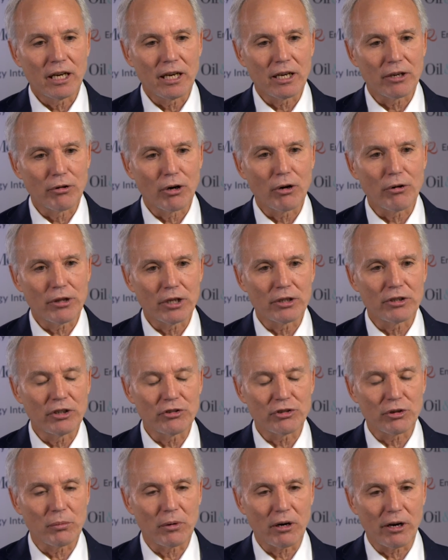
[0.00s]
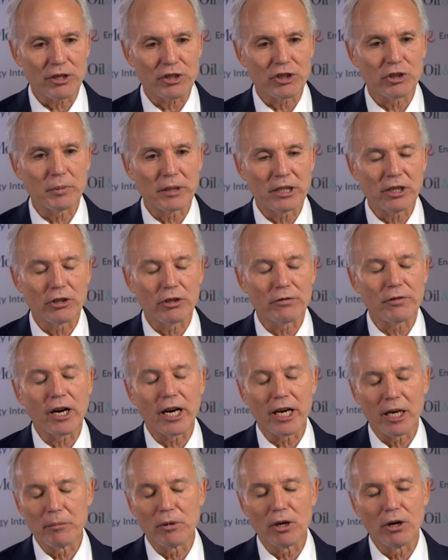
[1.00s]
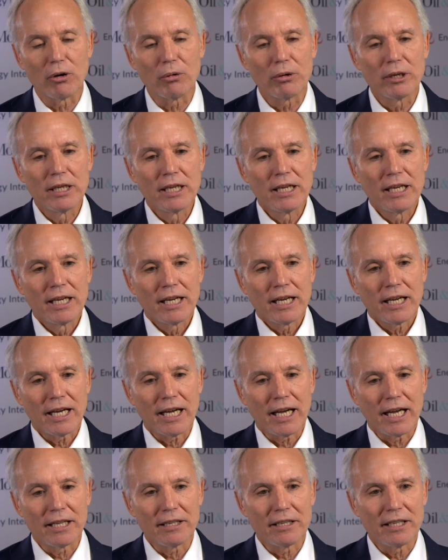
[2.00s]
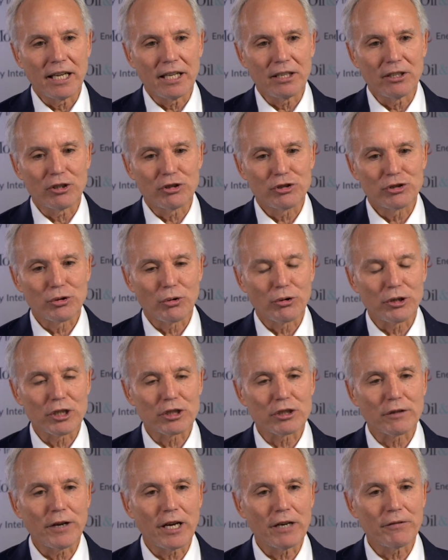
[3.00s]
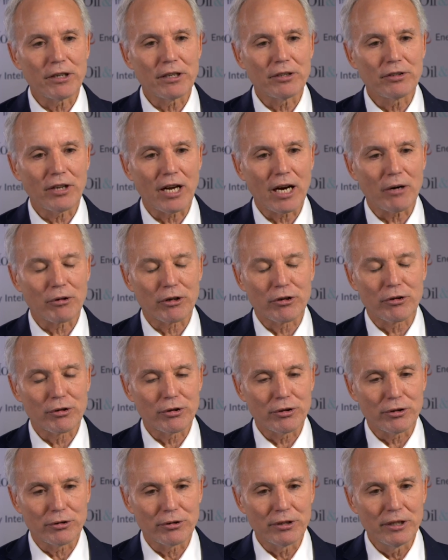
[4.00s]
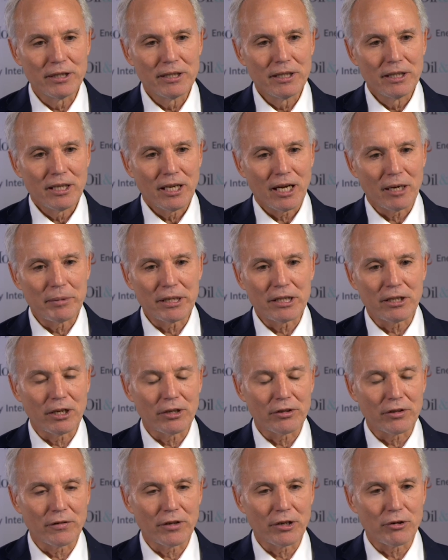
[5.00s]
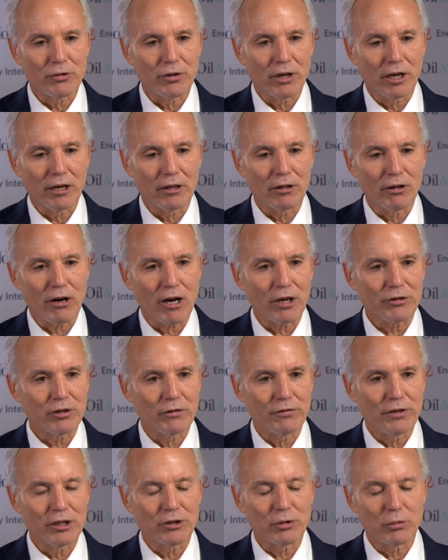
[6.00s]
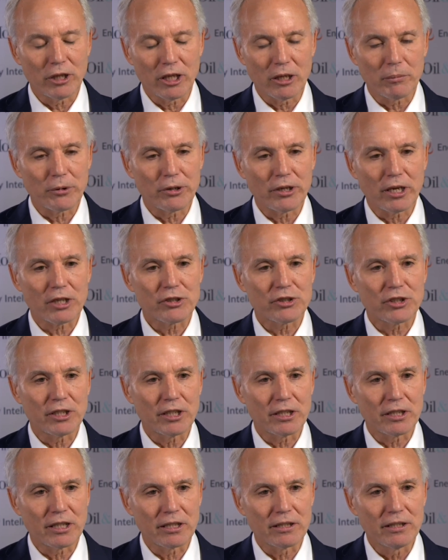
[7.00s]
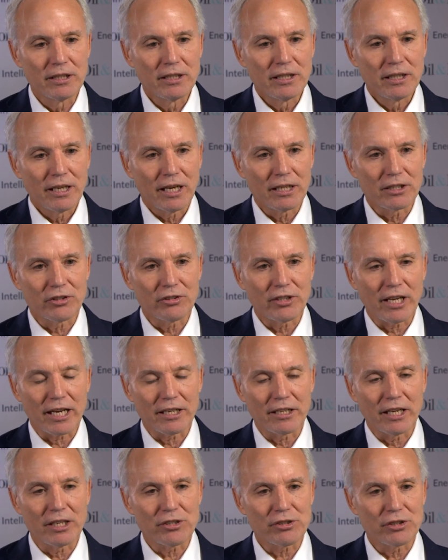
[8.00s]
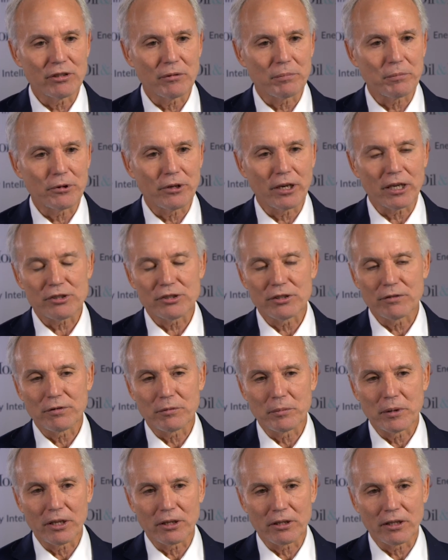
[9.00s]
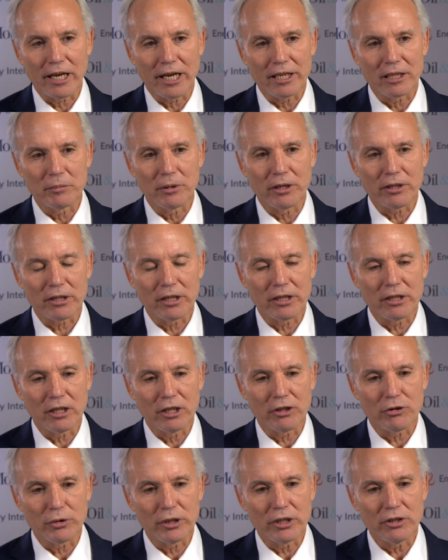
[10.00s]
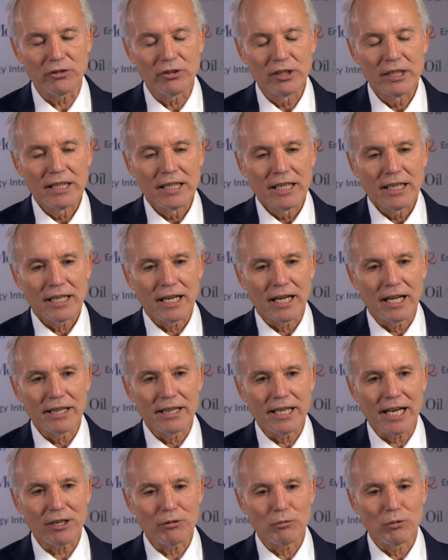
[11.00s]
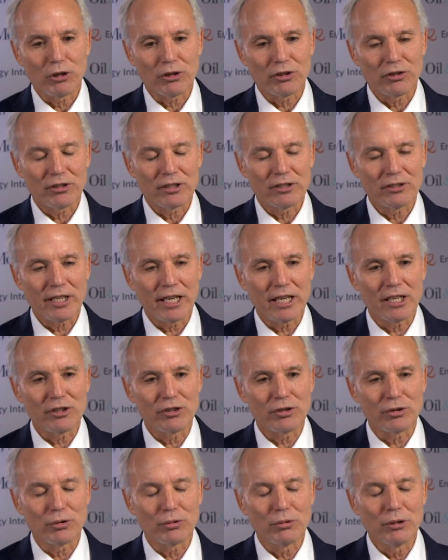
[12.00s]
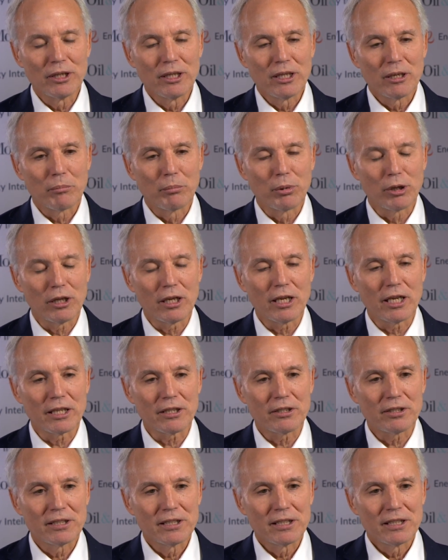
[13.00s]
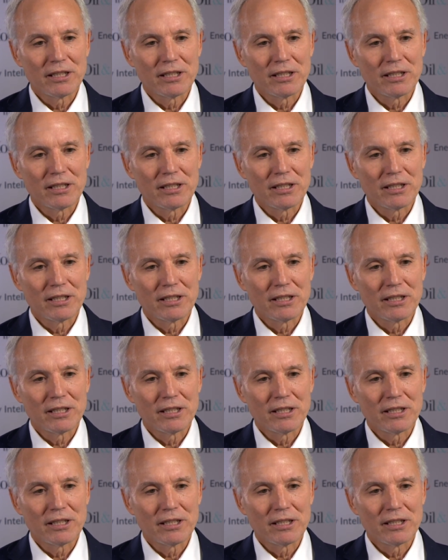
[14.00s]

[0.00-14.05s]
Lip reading: growth in diesel margins because of IMO. And then the shortage of heavy sour crude because of the loss of Venezuelan production and the stagnation of production from other Latin American countries, that will tend to blunt